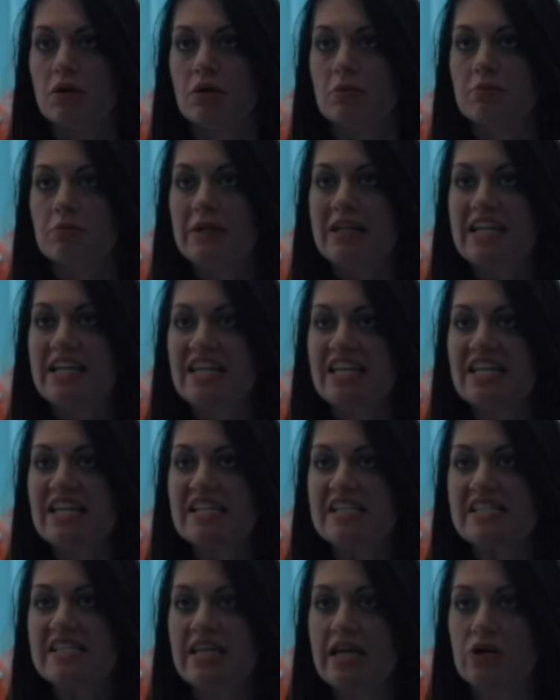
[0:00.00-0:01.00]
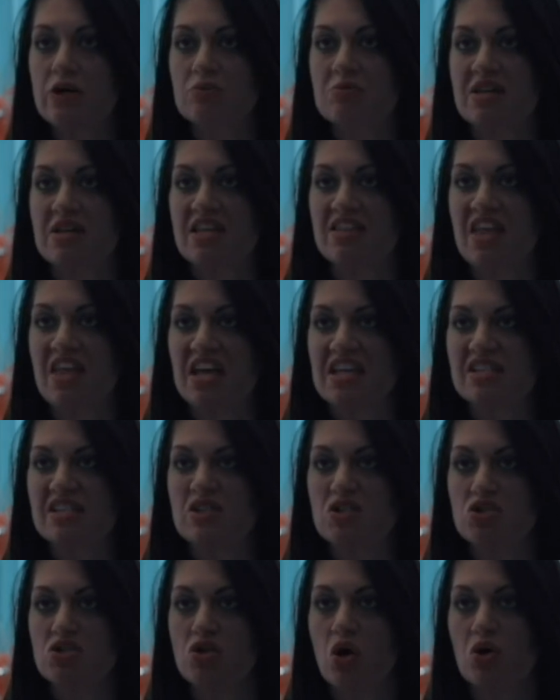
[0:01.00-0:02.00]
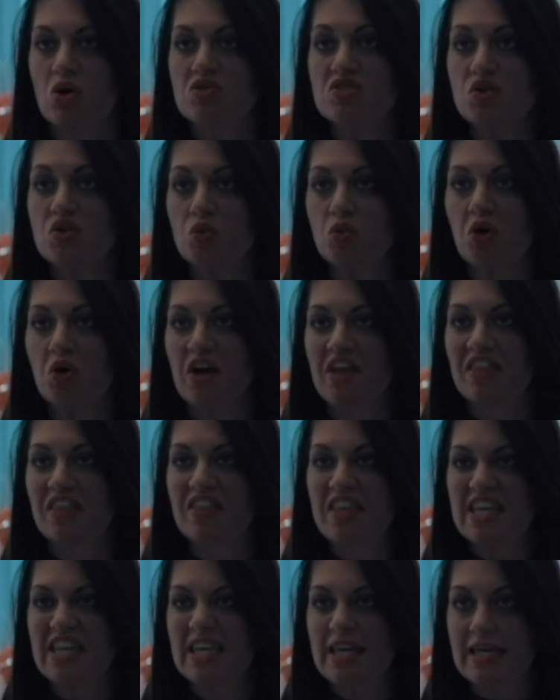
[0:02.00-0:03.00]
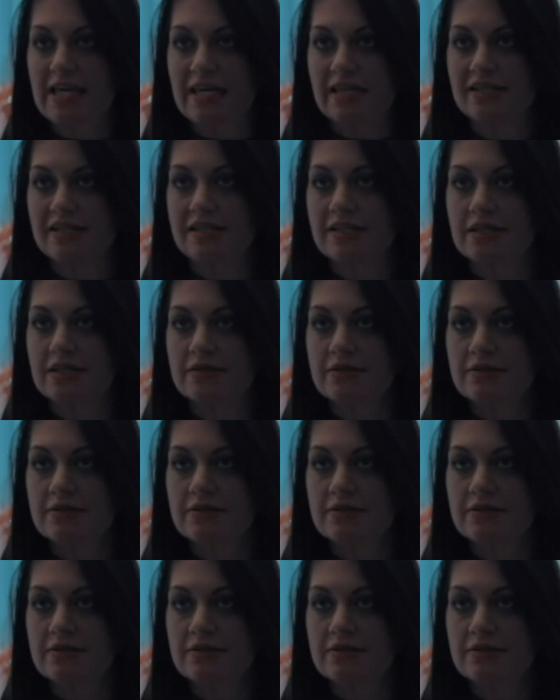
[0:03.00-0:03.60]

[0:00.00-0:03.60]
Please tell me that is not what I think it is.